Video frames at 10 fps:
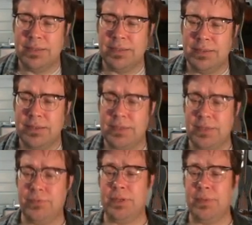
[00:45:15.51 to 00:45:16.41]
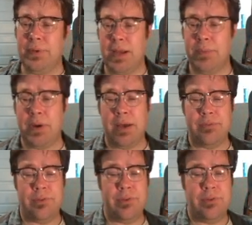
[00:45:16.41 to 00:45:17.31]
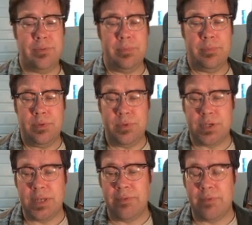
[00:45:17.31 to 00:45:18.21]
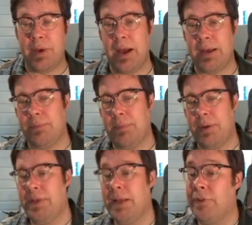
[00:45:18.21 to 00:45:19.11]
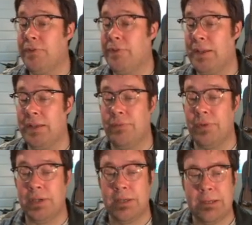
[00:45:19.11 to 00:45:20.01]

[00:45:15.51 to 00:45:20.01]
deceitful demon hypothesis. You just have a mind, and maybe that's unscientific.